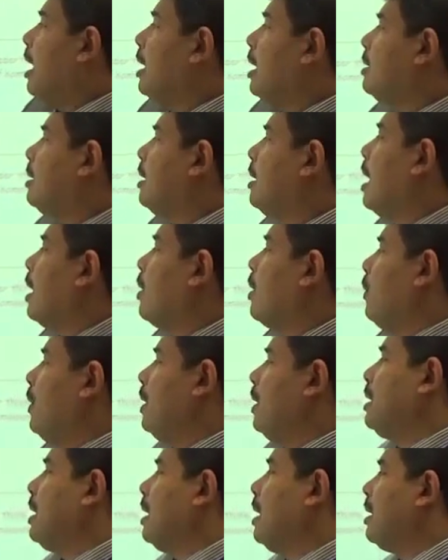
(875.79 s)
It's a
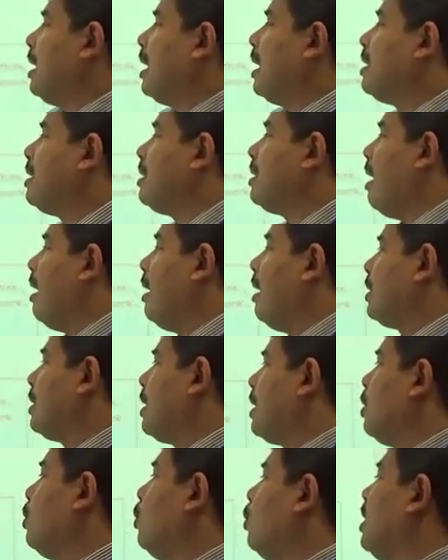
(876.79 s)
question that is
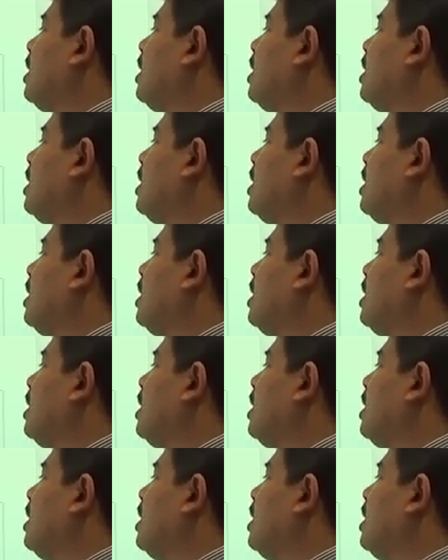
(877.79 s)
asked